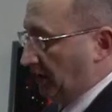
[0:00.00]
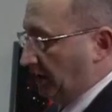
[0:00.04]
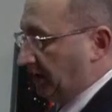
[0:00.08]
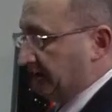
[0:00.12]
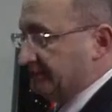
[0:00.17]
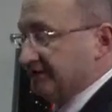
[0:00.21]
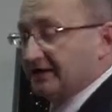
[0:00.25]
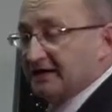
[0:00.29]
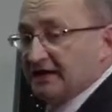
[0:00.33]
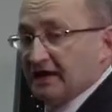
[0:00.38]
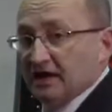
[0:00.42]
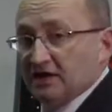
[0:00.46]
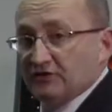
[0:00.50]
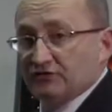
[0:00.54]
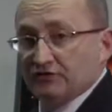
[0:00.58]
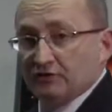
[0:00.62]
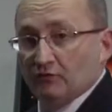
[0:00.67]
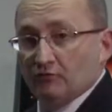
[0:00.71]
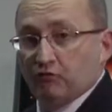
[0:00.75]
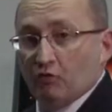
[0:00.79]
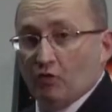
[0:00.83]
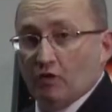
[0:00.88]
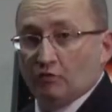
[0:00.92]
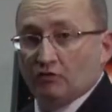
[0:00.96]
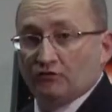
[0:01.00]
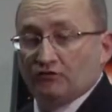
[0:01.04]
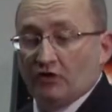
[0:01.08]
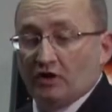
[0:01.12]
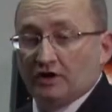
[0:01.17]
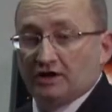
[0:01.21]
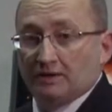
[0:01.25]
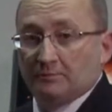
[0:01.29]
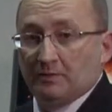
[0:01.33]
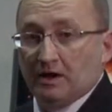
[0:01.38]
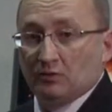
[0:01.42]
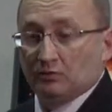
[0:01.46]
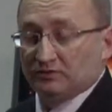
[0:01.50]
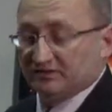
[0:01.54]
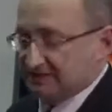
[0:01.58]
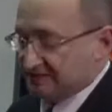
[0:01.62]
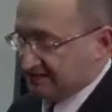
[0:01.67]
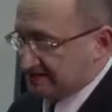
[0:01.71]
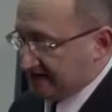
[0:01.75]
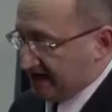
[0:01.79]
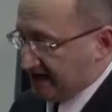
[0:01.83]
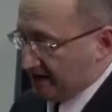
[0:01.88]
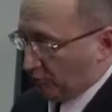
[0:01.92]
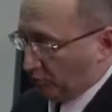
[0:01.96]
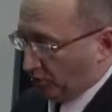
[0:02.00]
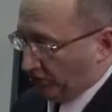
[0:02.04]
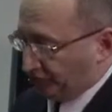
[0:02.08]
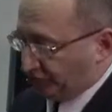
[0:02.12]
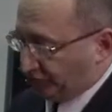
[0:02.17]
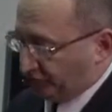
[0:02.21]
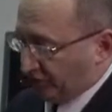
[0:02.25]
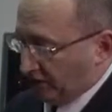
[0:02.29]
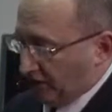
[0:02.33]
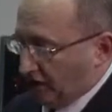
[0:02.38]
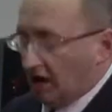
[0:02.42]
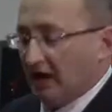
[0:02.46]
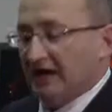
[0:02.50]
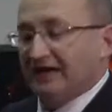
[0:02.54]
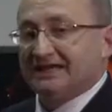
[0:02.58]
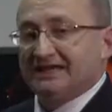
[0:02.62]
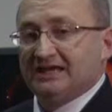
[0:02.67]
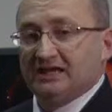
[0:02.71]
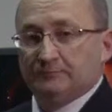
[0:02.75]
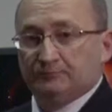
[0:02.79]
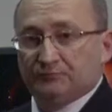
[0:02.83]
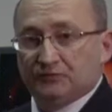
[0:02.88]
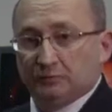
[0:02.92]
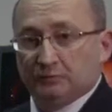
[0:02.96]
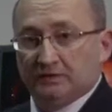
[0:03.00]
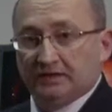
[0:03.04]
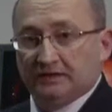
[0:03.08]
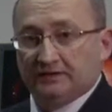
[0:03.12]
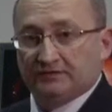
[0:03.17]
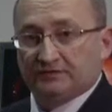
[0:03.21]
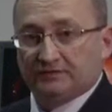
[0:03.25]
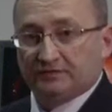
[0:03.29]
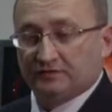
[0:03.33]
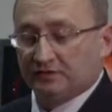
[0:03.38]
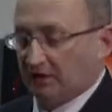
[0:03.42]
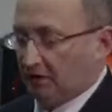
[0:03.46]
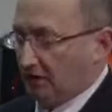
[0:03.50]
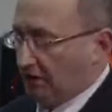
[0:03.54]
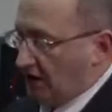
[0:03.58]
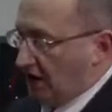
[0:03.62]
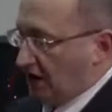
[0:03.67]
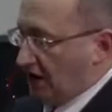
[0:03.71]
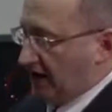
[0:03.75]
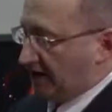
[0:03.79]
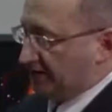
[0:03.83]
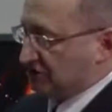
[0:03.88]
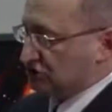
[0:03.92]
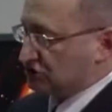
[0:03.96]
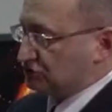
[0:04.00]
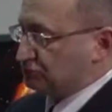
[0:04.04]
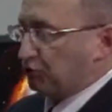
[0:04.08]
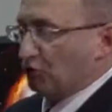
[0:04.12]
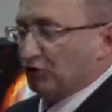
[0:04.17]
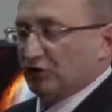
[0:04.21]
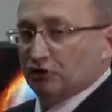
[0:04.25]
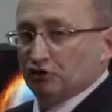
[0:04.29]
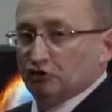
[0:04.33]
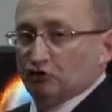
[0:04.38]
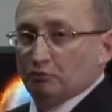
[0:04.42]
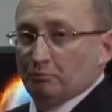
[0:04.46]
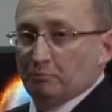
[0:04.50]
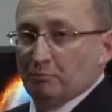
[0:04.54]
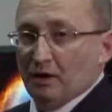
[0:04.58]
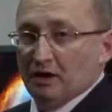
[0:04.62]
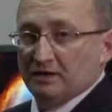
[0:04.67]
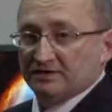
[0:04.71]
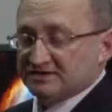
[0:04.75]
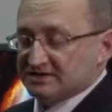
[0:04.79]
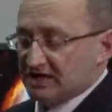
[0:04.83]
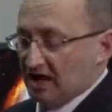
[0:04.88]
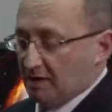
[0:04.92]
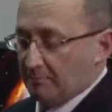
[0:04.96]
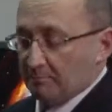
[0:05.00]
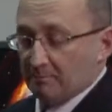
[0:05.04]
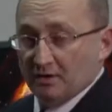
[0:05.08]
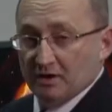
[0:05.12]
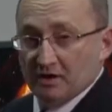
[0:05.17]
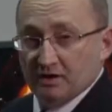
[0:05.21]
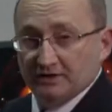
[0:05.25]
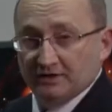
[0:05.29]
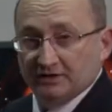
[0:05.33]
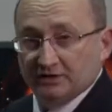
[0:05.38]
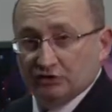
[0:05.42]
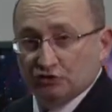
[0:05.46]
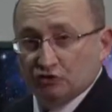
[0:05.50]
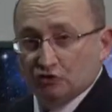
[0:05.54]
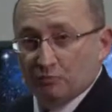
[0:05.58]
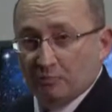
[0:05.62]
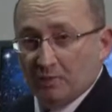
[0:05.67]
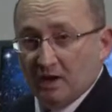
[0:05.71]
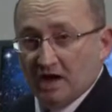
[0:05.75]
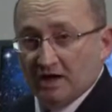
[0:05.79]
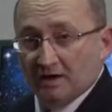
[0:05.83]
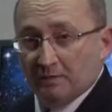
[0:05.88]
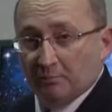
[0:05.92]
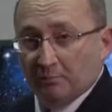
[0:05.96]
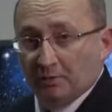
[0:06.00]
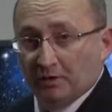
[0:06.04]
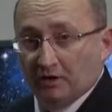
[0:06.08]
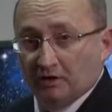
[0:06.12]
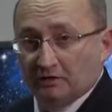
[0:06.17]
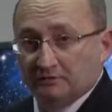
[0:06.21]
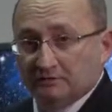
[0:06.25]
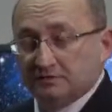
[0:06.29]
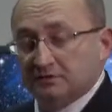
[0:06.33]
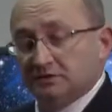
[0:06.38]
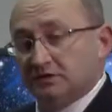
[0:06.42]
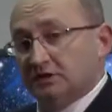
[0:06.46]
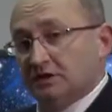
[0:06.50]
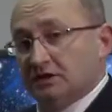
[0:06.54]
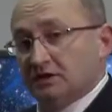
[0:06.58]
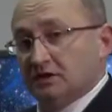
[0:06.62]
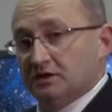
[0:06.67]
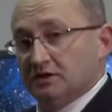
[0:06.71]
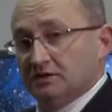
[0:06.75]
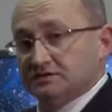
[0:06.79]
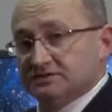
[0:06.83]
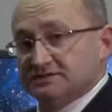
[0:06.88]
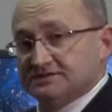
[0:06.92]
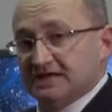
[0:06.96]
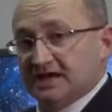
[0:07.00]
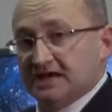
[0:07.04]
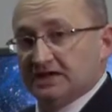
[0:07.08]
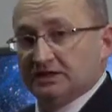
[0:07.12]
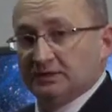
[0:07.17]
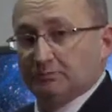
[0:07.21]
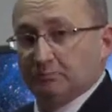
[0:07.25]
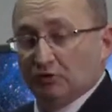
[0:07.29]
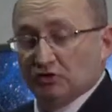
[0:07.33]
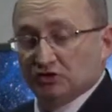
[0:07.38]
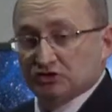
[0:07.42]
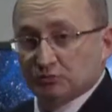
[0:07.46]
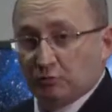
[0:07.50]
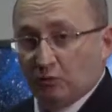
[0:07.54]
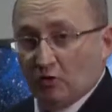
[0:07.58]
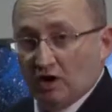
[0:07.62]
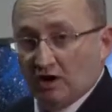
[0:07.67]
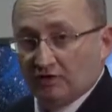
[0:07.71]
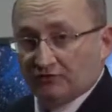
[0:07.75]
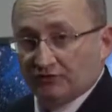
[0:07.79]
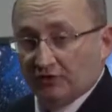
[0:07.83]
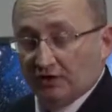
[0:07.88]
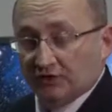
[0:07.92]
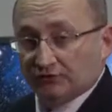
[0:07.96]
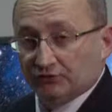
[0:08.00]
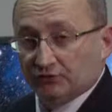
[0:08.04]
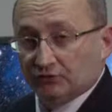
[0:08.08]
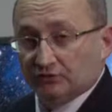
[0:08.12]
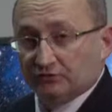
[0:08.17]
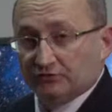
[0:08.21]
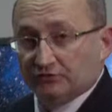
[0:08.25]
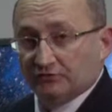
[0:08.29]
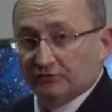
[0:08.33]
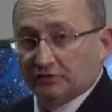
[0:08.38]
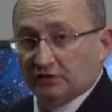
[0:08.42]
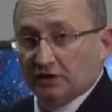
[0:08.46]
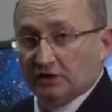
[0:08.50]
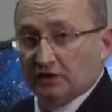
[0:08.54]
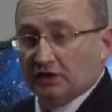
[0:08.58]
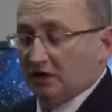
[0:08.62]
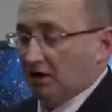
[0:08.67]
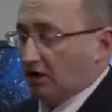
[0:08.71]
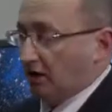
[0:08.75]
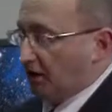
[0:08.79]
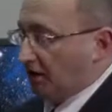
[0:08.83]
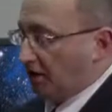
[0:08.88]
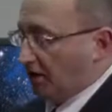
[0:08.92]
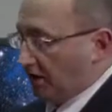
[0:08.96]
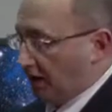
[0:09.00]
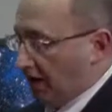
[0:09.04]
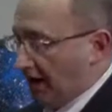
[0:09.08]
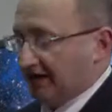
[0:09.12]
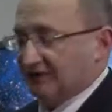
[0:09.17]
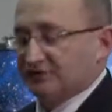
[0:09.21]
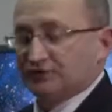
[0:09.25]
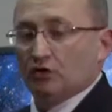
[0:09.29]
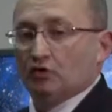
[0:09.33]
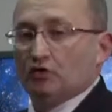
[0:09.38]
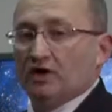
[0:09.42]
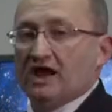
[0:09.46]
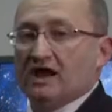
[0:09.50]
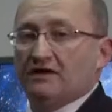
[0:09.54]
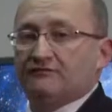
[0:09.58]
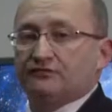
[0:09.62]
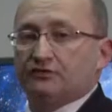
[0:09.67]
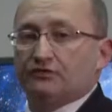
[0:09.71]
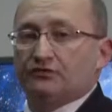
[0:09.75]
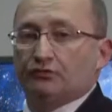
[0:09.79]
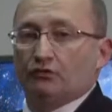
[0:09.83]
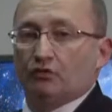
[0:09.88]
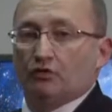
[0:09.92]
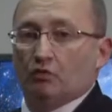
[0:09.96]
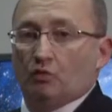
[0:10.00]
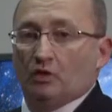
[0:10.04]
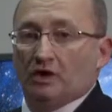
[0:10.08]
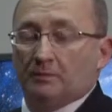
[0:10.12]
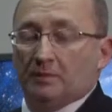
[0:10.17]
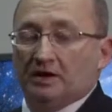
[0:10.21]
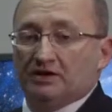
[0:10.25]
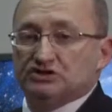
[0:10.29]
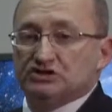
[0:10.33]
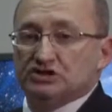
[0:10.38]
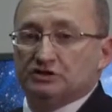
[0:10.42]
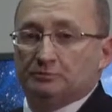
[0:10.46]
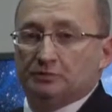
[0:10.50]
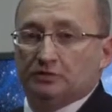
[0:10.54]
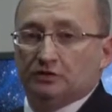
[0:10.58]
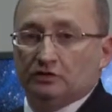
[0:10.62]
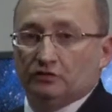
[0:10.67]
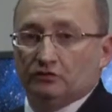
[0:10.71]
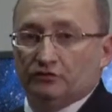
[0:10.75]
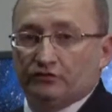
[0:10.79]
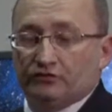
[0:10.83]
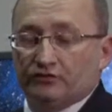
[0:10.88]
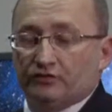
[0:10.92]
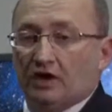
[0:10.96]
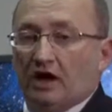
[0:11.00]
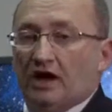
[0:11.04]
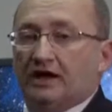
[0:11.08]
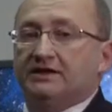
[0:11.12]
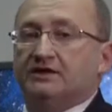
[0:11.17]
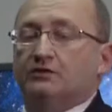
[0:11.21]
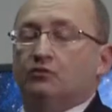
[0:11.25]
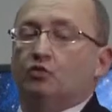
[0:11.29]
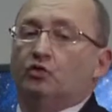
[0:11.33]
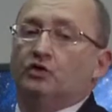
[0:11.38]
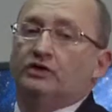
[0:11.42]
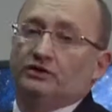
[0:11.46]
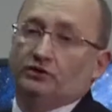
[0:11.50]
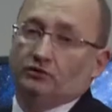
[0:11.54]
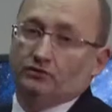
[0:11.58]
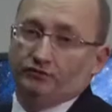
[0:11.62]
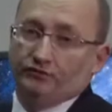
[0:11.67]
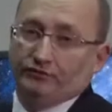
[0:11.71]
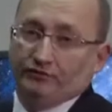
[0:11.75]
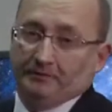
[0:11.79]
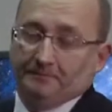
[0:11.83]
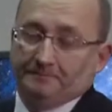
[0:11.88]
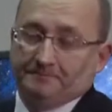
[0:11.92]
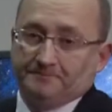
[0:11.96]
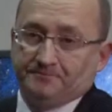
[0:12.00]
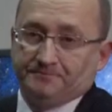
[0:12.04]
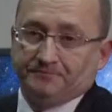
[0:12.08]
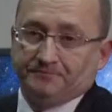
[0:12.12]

In the case of what we're talking about with the sandwich, I keep the meat, I just put a new top bun and a new bottom bun, Sandy Bridge processors. I don't have to throw away my GPUs, I can reuse them.